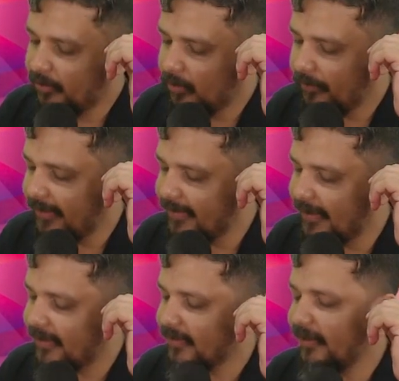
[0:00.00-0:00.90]
You'll find
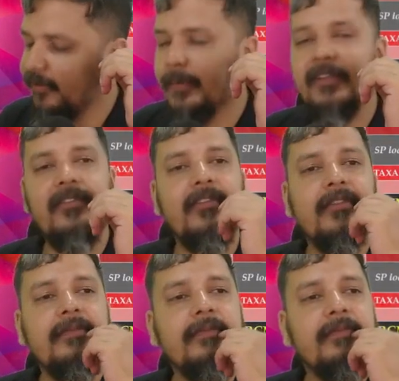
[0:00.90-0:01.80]
that in the next page.
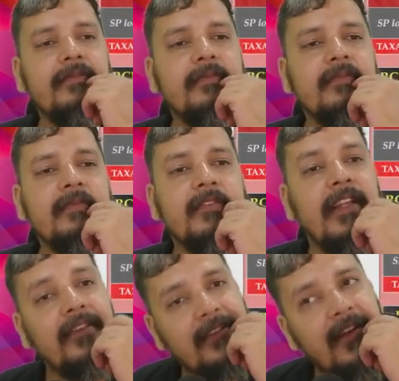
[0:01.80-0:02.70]

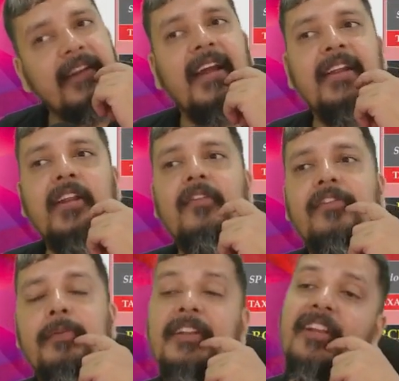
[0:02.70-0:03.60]
There's a third category of
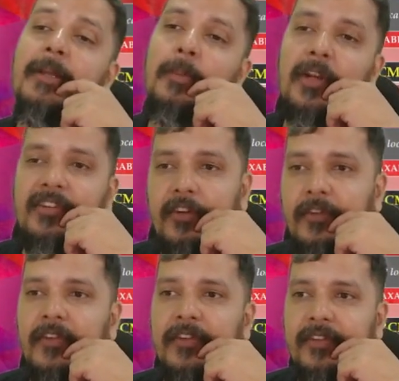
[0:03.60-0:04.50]
special importation of
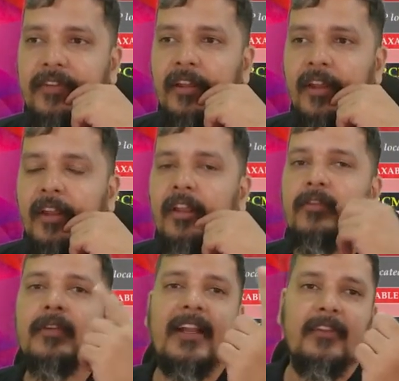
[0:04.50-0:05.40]
services.
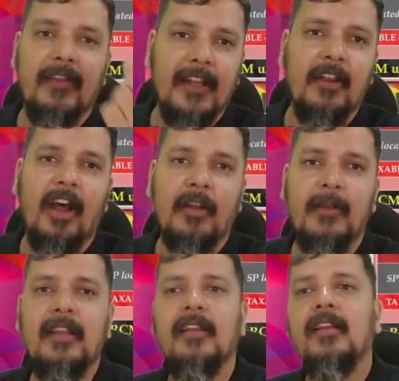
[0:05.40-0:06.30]
So that's one
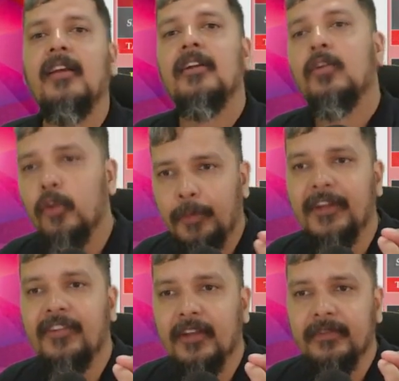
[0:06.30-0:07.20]
normal, two
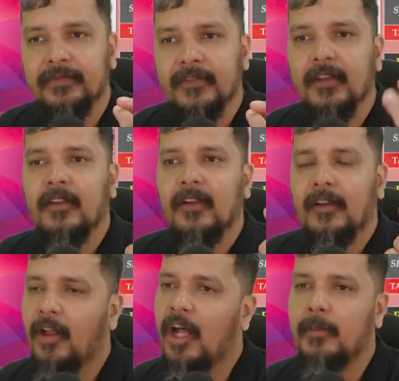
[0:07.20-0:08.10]
special.
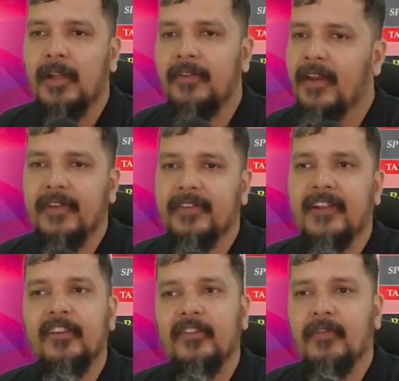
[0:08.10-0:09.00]
Normal we have
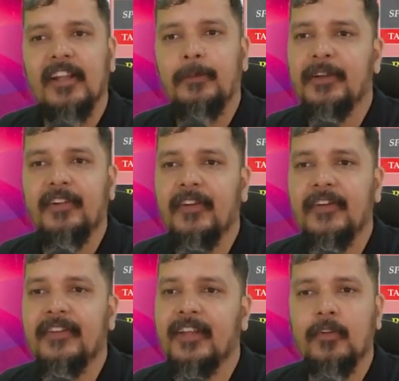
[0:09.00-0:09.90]
discussed, one special we have
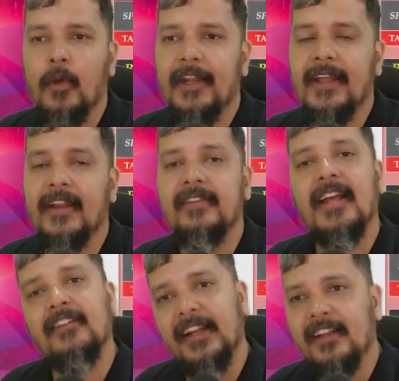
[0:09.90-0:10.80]
discussed OIDRS,
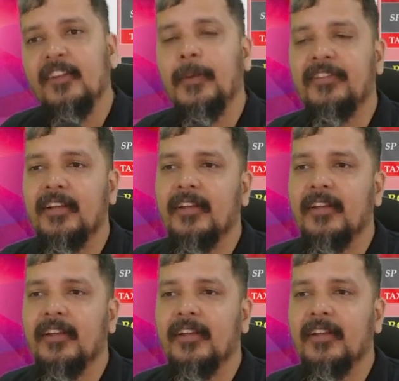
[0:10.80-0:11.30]
there's another special.